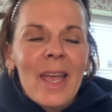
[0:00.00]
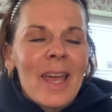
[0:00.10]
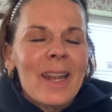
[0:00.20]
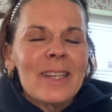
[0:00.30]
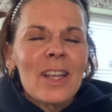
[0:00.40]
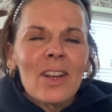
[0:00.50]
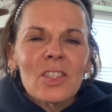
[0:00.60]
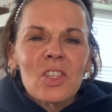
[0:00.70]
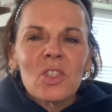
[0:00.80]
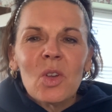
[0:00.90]
and i talk
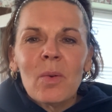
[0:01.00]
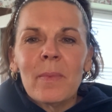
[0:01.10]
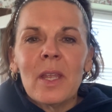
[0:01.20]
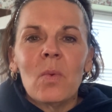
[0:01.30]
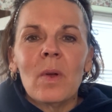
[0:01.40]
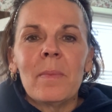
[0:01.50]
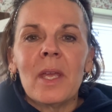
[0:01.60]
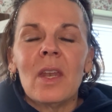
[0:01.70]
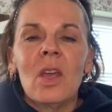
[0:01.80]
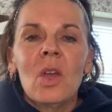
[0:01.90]
to so many
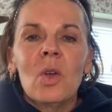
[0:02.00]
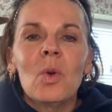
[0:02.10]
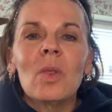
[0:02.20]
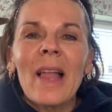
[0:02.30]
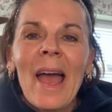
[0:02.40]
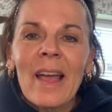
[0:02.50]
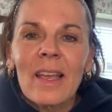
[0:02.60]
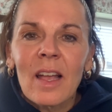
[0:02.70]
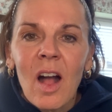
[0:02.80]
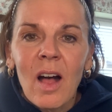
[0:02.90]
women who
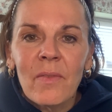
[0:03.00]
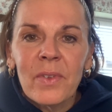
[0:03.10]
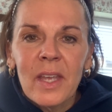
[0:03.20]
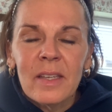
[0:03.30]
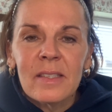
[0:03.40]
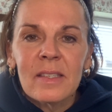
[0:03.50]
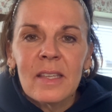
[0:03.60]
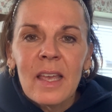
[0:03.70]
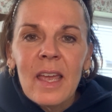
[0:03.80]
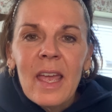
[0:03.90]
lack confidence
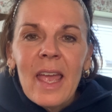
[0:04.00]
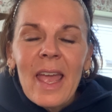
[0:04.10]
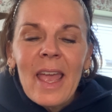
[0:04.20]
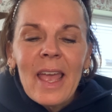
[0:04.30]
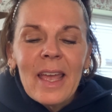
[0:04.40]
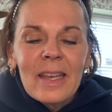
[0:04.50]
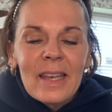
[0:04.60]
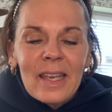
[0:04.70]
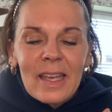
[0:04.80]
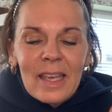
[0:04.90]

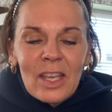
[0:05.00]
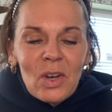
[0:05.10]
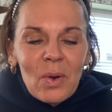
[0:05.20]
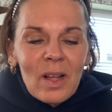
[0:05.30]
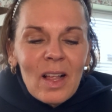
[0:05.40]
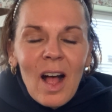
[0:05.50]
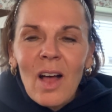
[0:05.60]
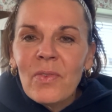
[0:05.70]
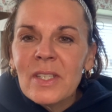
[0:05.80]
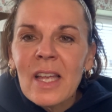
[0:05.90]
and, you know,
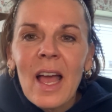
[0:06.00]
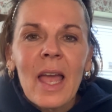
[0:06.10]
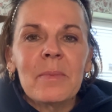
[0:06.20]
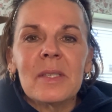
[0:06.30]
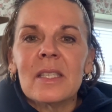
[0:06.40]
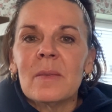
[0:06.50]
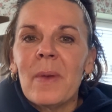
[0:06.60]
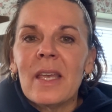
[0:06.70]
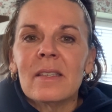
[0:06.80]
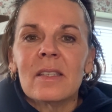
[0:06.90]
oftentimes it's
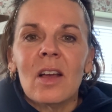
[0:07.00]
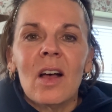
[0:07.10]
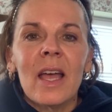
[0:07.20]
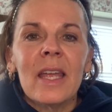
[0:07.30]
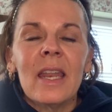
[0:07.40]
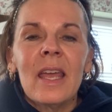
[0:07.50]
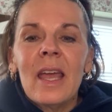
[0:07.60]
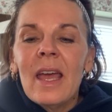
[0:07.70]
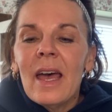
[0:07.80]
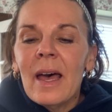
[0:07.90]
based on,
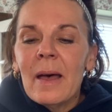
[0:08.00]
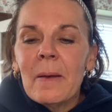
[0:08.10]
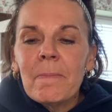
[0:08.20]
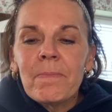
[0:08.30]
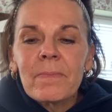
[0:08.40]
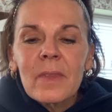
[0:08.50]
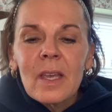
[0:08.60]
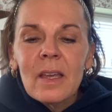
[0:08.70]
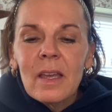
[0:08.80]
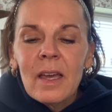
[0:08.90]
um,
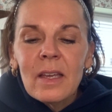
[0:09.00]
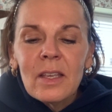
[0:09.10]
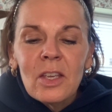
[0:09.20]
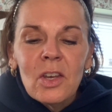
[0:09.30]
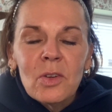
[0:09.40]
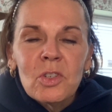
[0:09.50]
uh, you know,